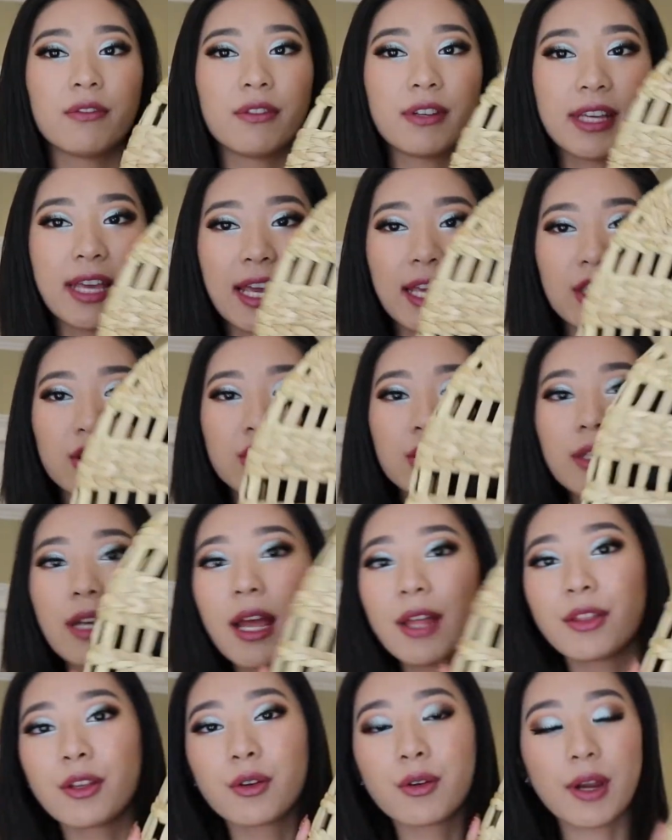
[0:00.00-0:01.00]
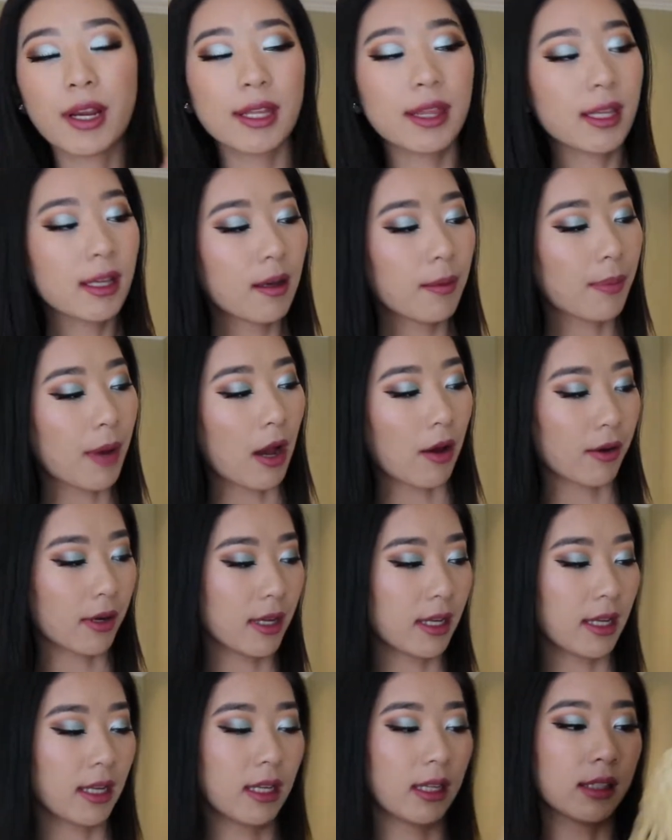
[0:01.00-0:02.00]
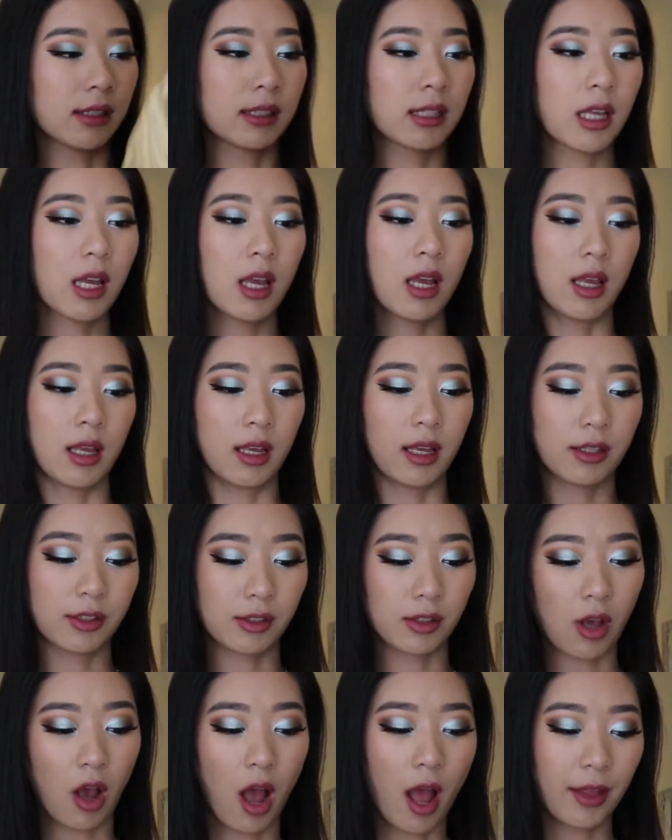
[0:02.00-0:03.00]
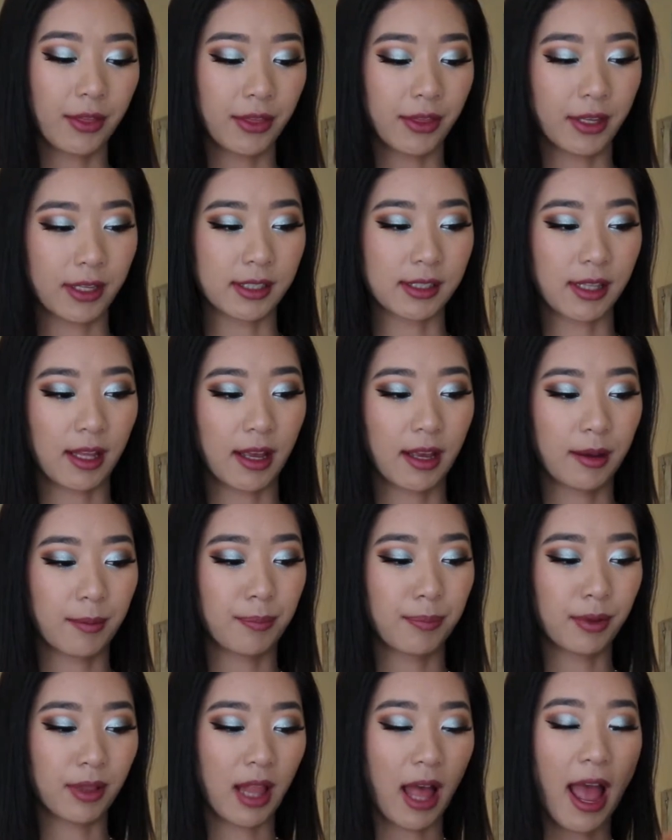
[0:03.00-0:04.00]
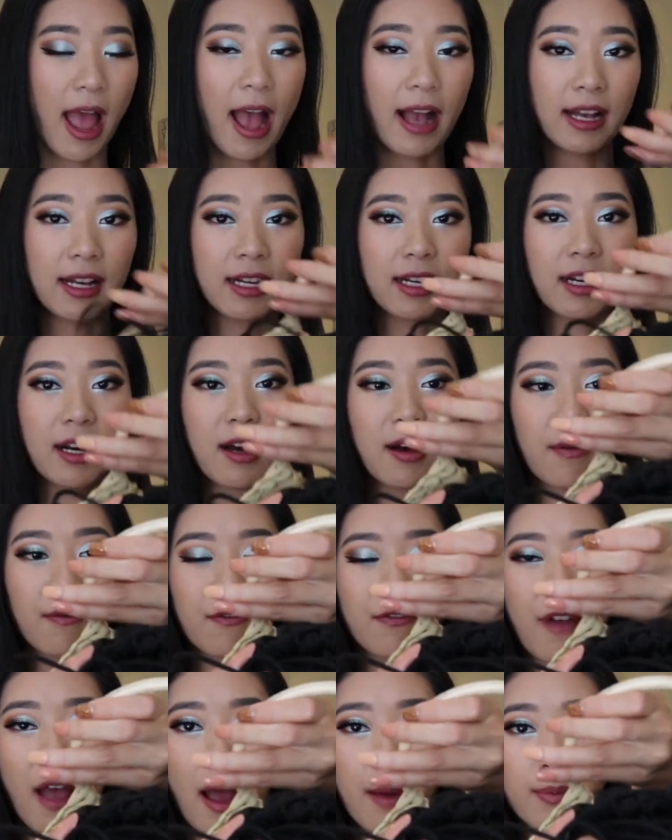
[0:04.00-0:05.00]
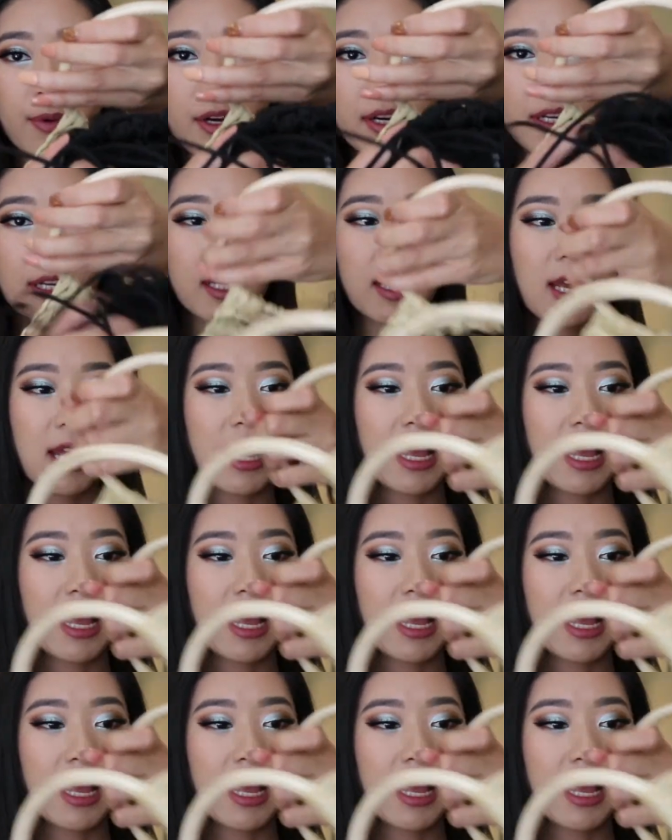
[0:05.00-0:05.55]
vacation, and the great thing about it is it's got this like black um, fabric